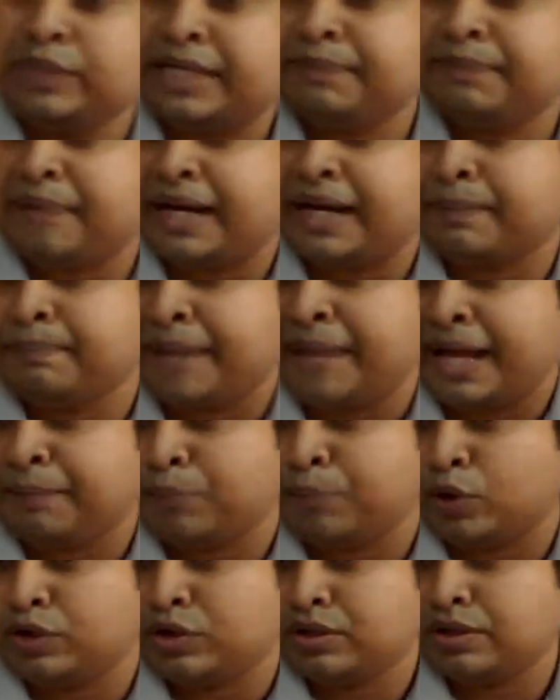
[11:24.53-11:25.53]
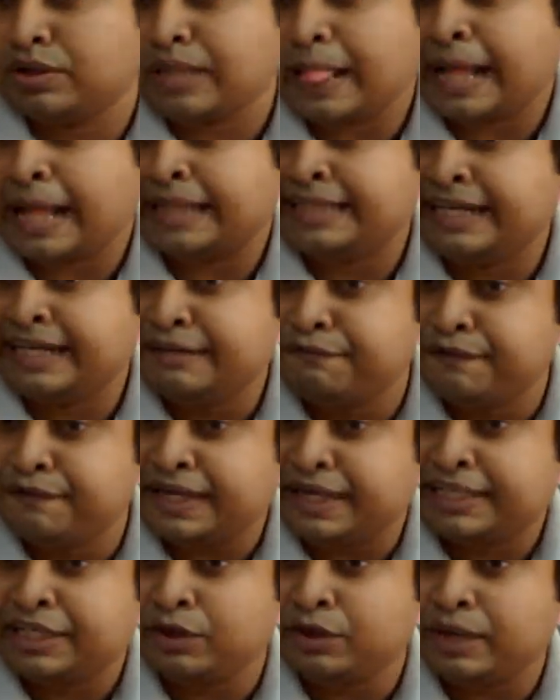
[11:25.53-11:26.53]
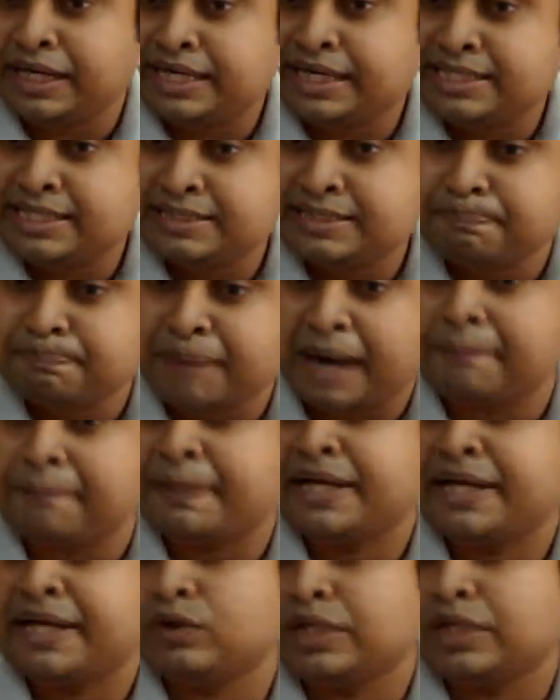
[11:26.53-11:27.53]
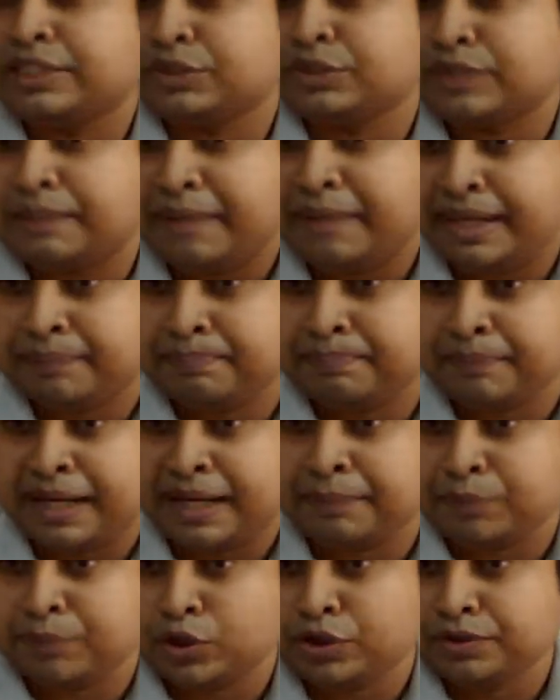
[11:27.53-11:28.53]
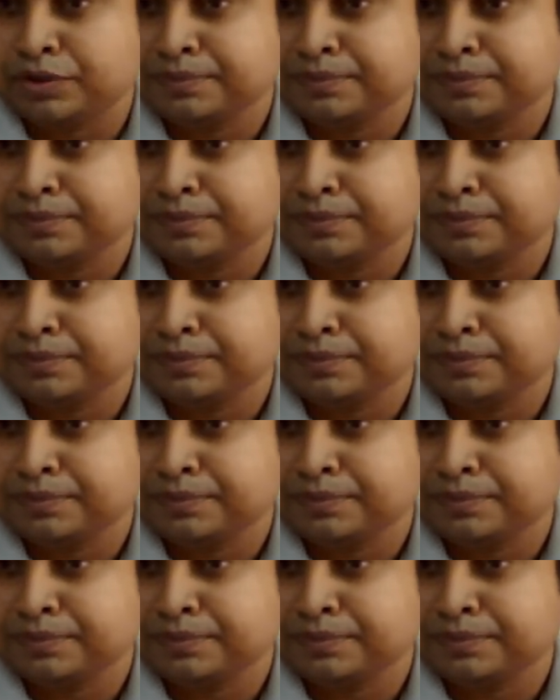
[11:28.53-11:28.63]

that blackboard, and the reflected one is perpendicular to the blackboard.